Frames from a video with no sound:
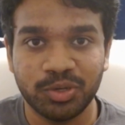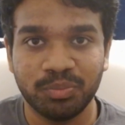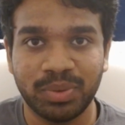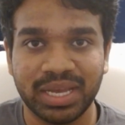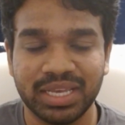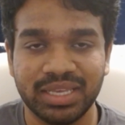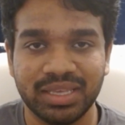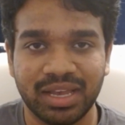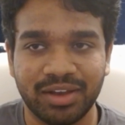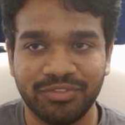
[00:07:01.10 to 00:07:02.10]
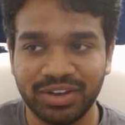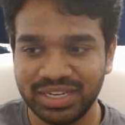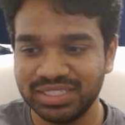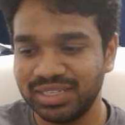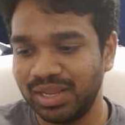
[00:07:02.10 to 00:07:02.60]
to buy
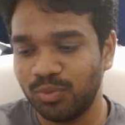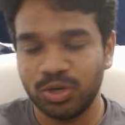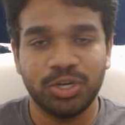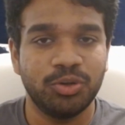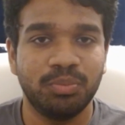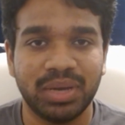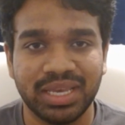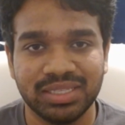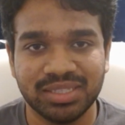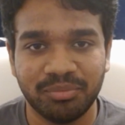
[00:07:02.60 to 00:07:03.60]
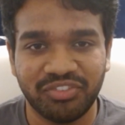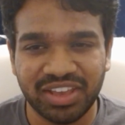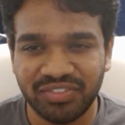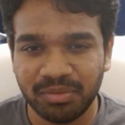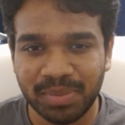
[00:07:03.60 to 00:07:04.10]
initially I wanted to buy some
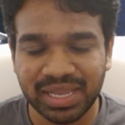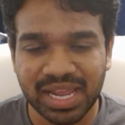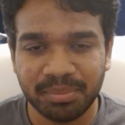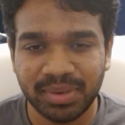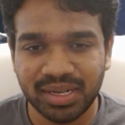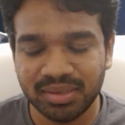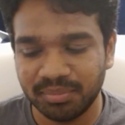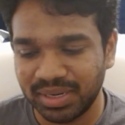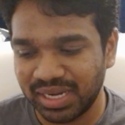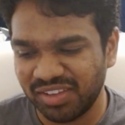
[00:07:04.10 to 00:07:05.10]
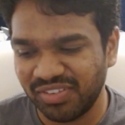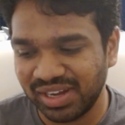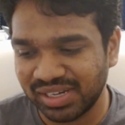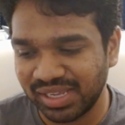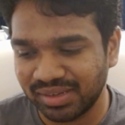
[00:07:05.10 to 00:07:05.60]
Wi-Fi pineapple, but I
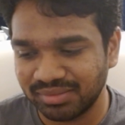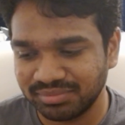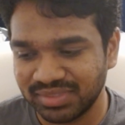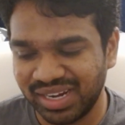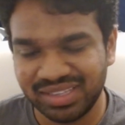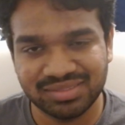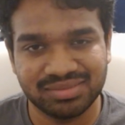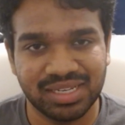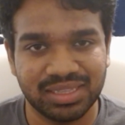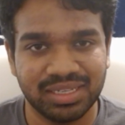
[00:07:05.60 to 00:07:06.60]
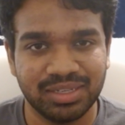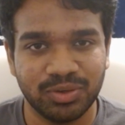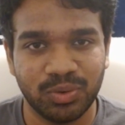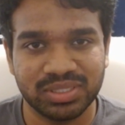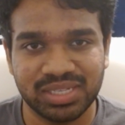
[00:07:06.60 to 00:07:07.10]
felt like it is nothing.
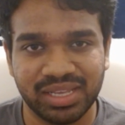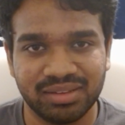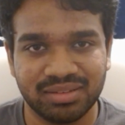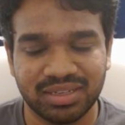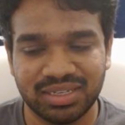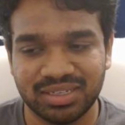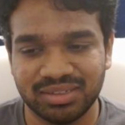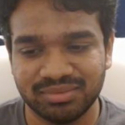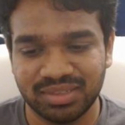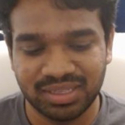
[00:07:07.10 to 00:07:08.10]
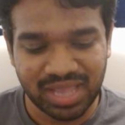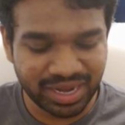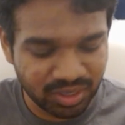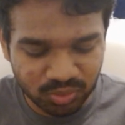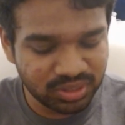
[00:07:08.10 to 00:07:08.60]
It's like I
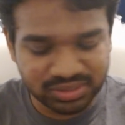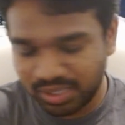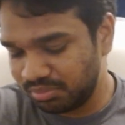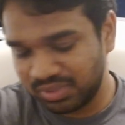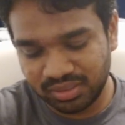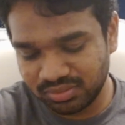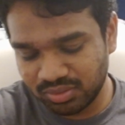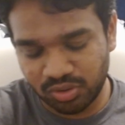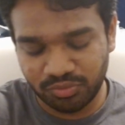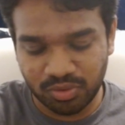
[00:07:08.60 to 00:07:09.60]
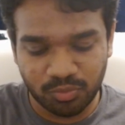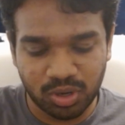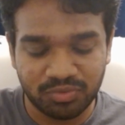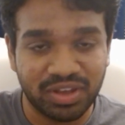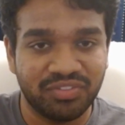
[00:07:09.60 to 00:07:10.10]
can do the same things of
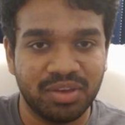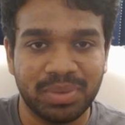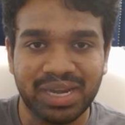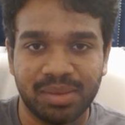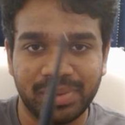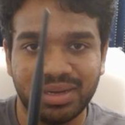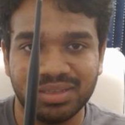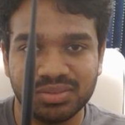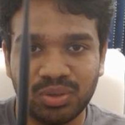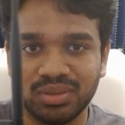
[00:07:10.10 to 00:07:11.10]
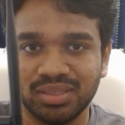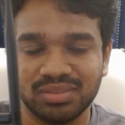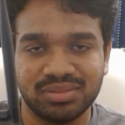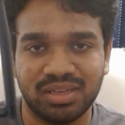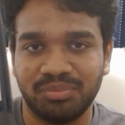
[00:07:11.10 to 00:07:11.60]
what Wi-Fi pineapple does on
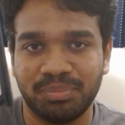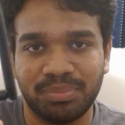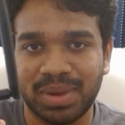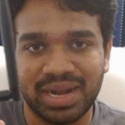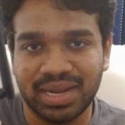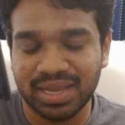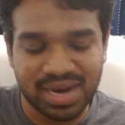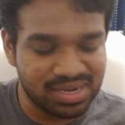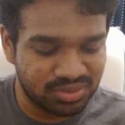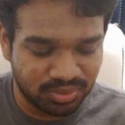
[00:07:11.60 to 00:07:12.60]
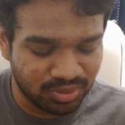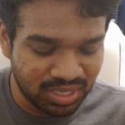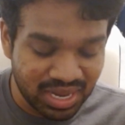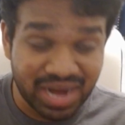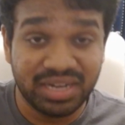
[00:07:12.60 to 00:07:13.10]
this Panda card. So
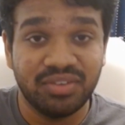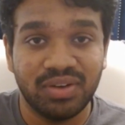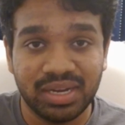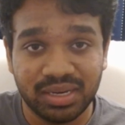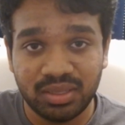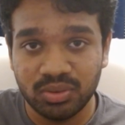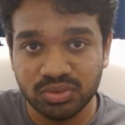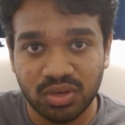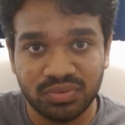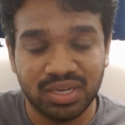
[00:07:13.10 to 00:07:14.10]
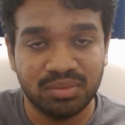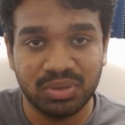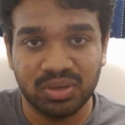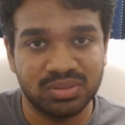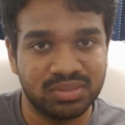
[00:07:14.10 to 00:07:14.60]
I didn't felt any use of that
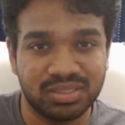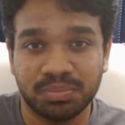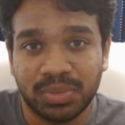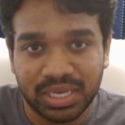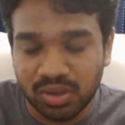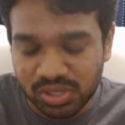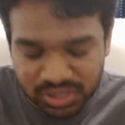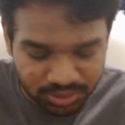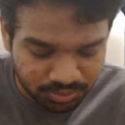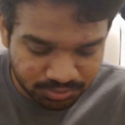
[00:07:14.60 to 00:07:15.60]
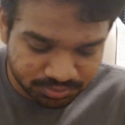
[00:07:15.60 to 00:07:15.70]
because it's pretty costly too.